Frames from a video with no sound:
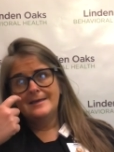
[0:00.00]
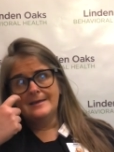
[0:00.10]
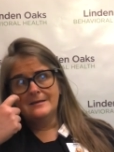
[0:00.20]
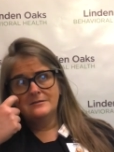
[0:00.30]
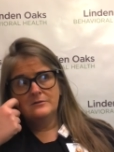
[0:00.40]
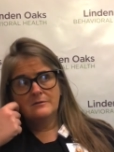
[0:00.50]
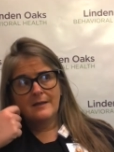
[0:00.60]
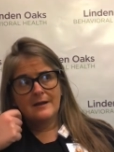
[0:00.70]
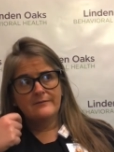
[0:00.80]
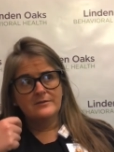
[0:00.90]
it can do a
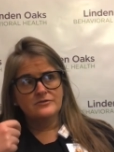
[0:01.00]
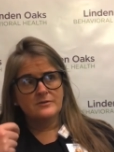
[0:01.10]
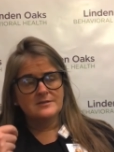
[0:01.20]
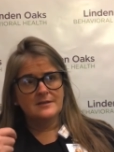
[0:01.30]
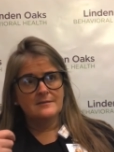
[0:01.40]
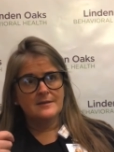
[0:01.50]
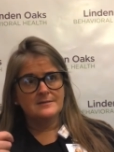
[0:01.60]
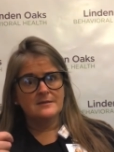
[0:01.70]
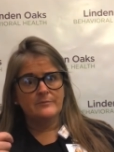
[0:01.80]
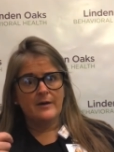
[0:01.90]
lot of interesting things
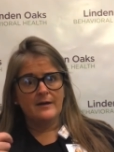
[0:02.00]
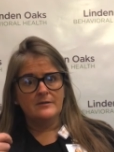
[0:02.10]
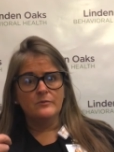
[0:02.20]
in the body